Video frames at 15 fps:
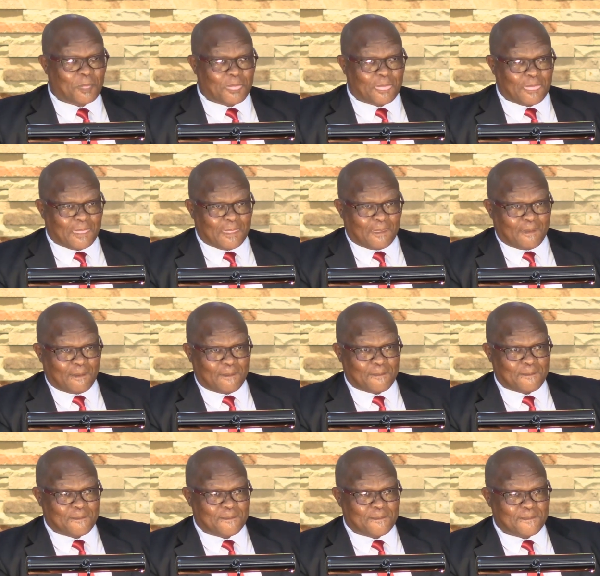
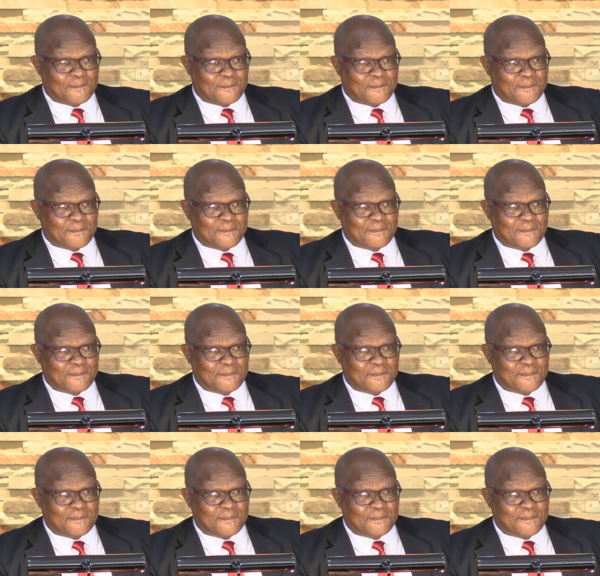Nobody speaks.